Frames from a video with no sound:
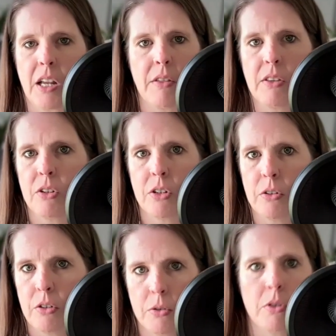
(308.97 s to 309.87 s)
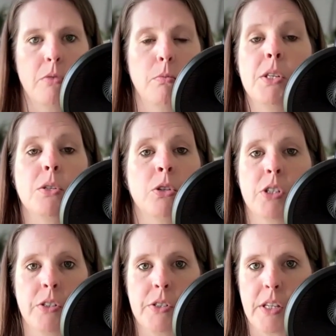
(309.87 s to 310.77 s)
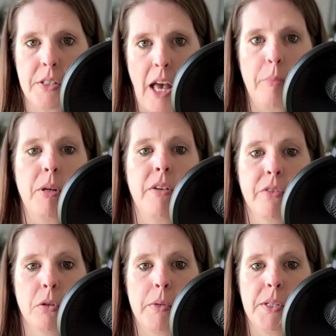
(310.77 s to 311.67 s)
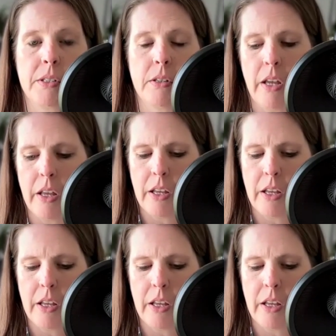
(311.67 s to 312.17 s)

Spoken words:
I think the resurgence is happening for a reason.